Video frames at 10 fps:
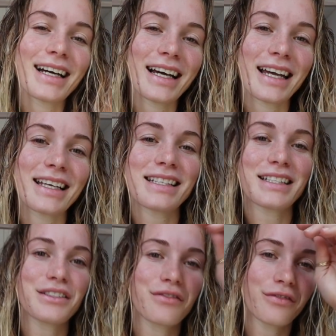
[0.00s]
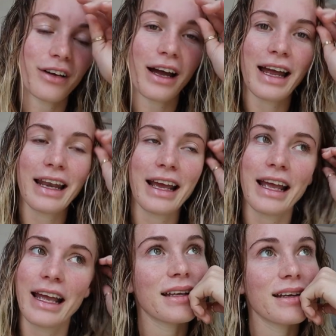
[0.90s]
guys, it's
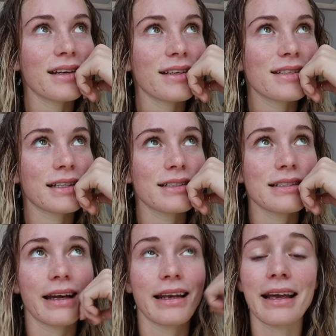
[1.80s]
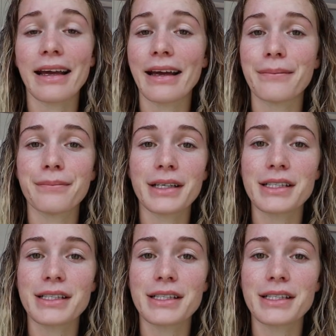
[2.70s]
Friday. It is like 10 a.m.